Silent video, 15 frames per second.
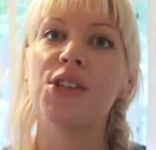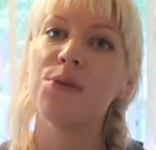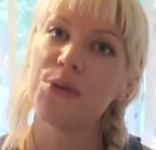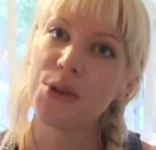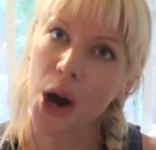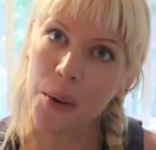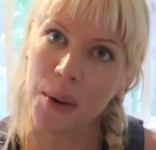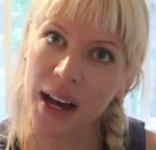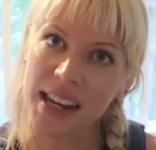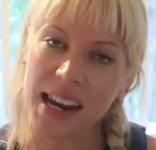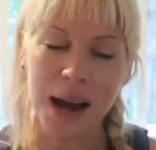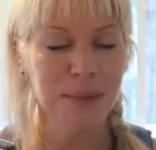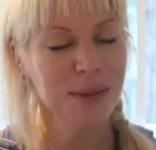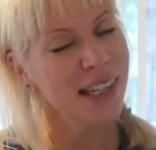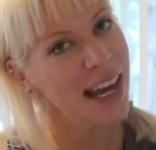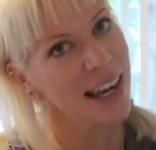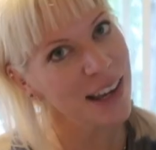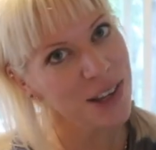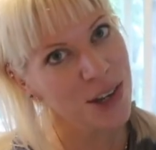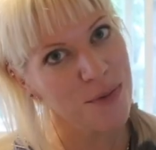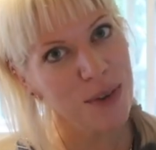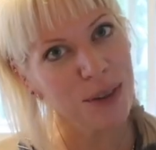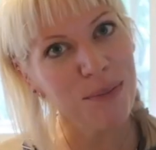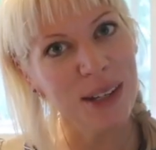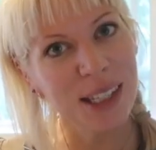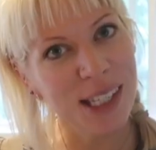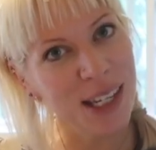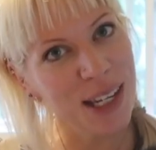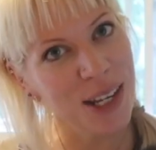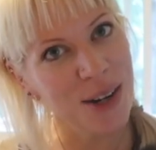you know it, I'm taking you with me
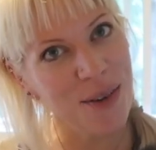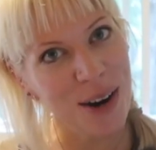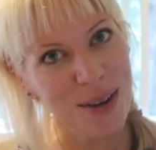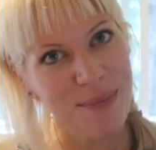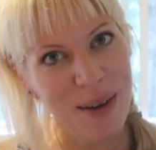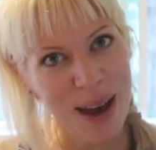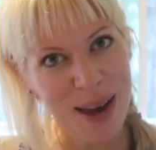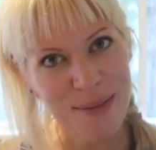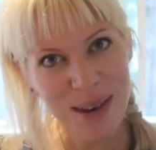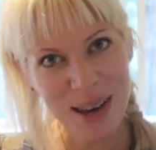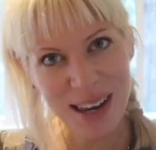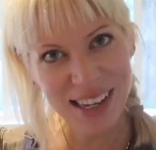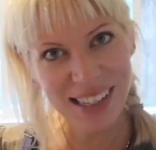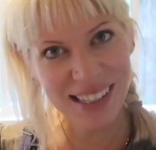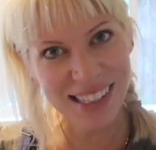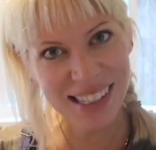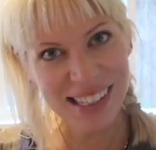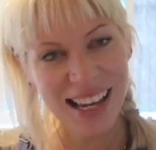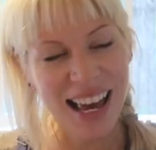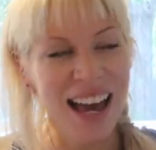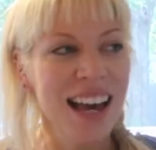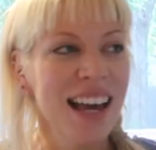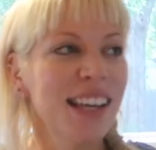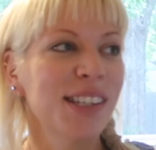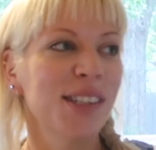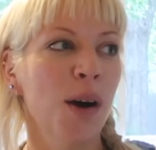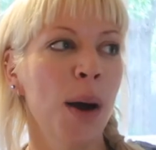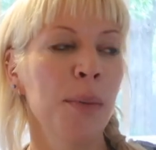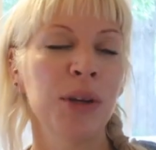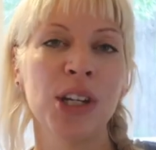to New York, babies.
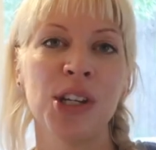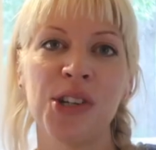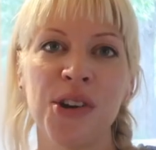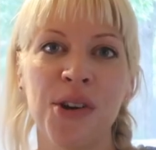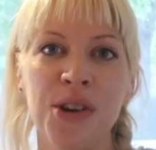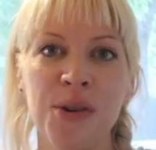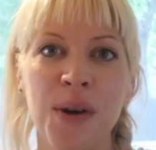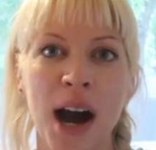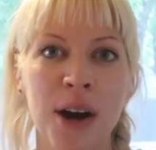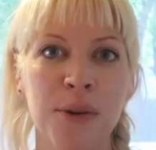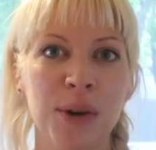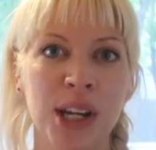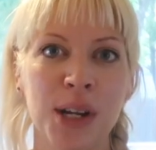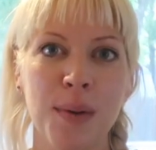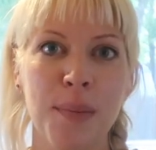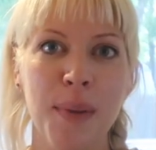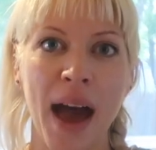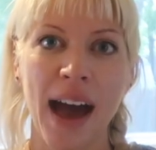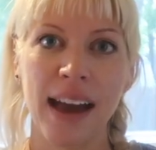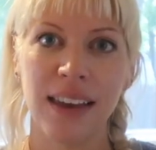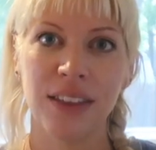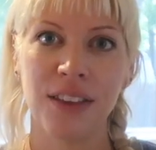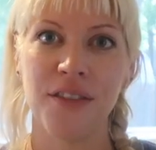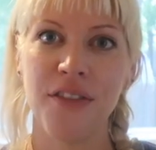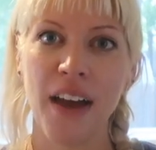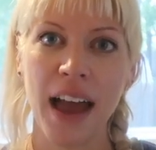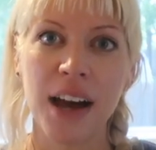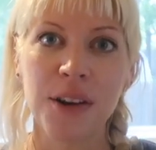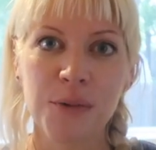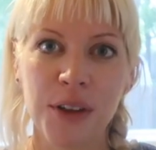So I'm gonna show you how we're gonna be packing the
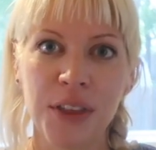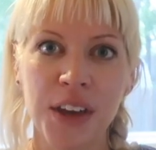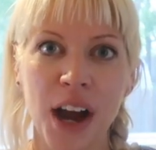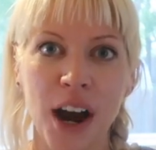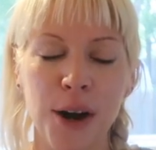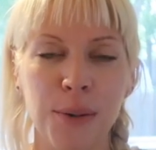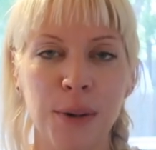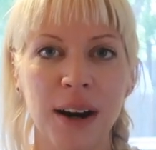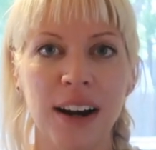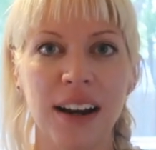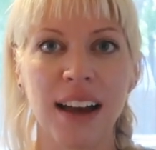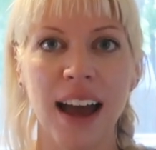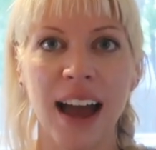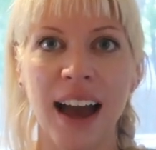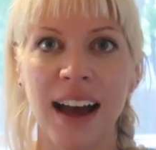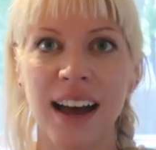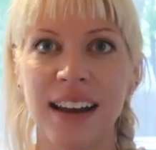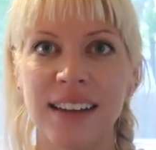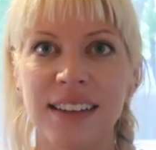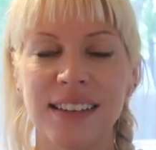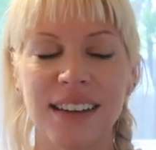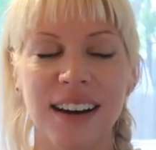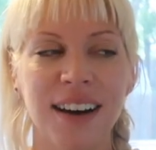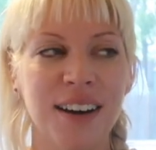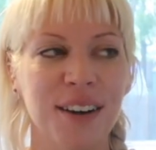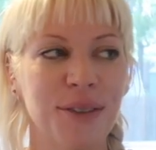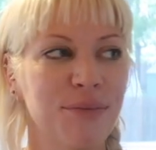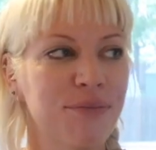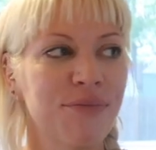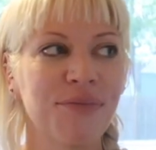van with the artwork
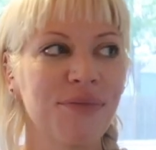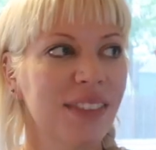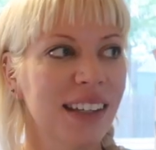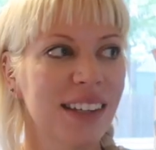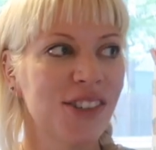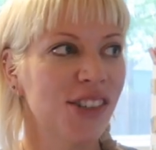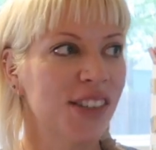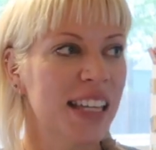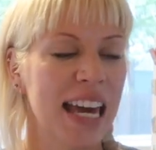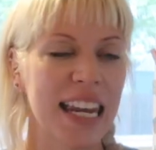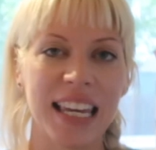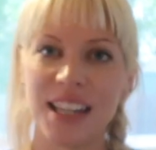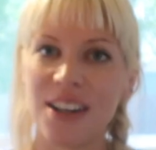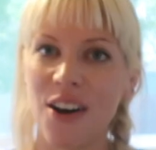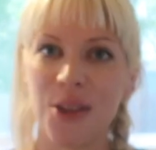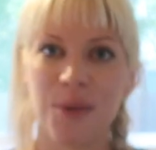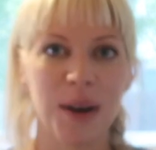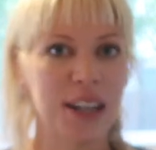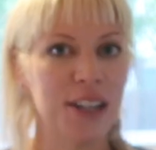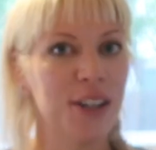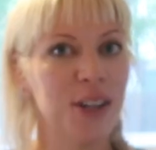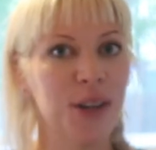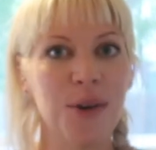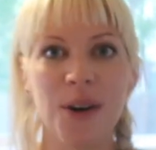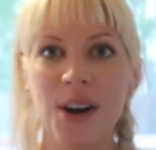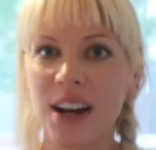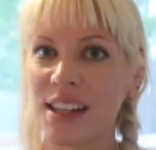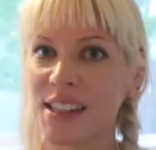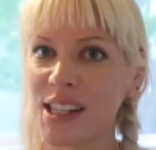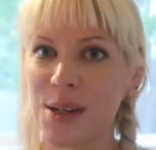and just getting it all the way to New
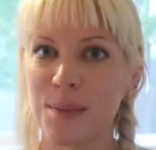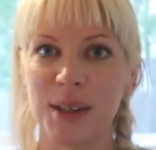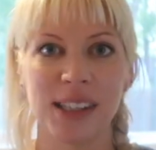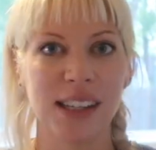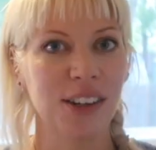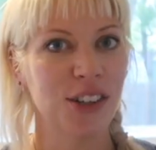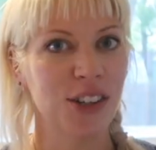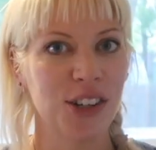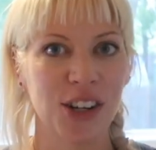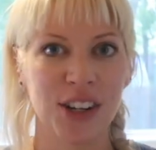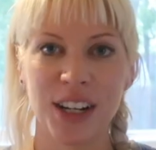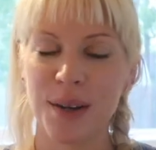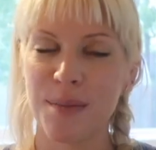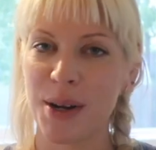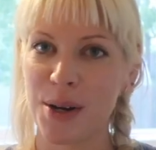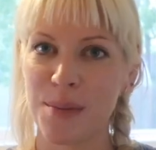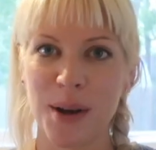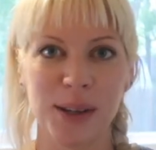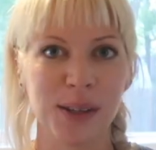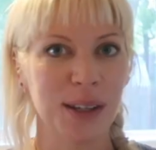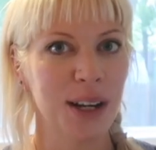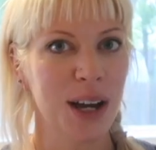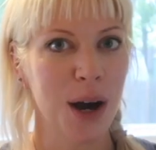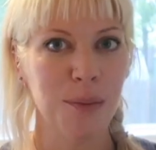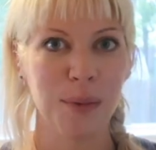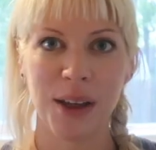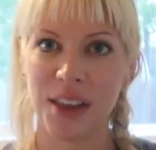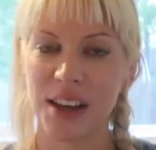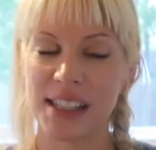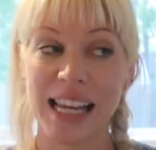York. It's gonna be such a journey. Butterball's gonna come
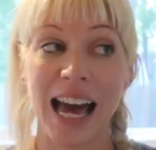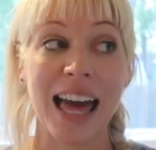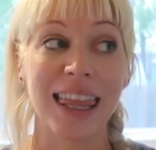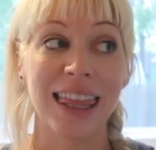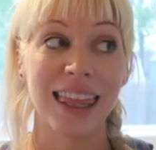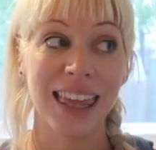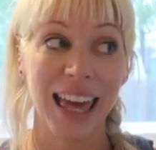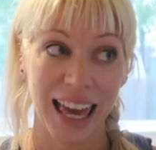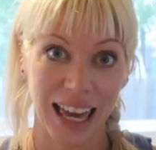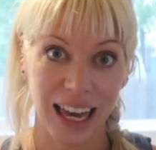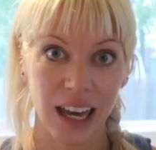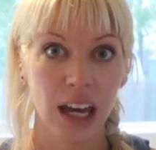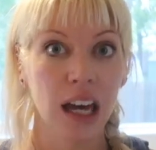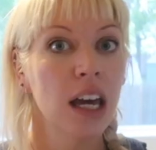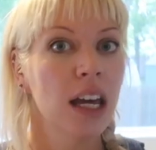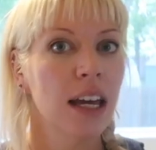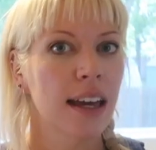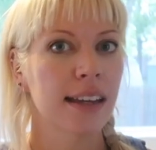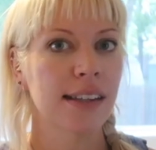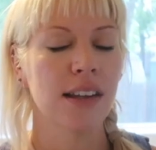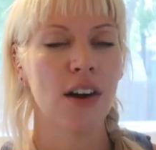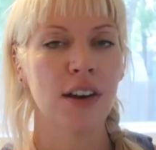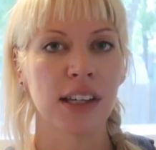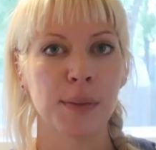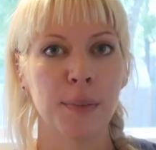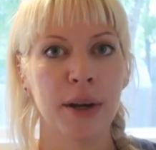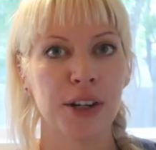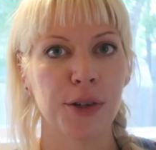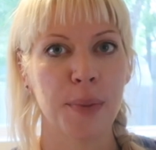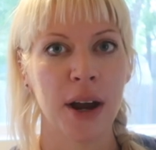with us, I think, as long as
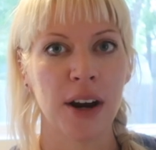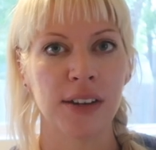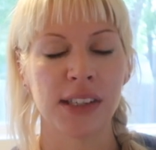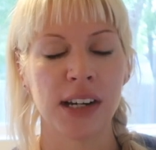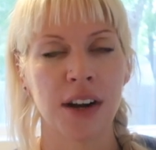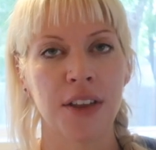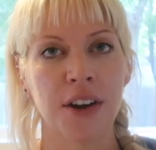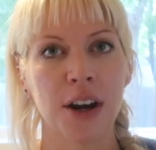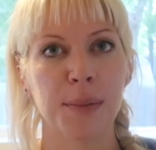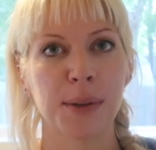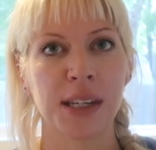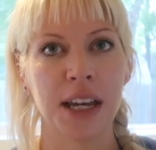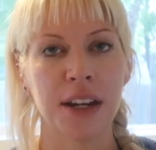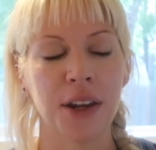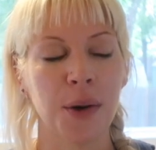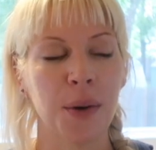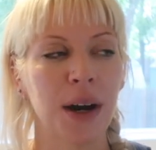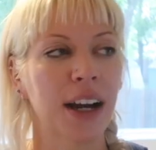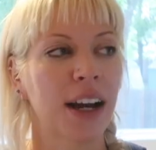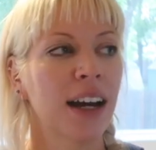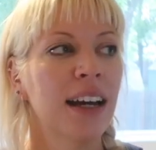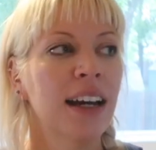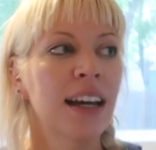Blair's parents are there upstate New York.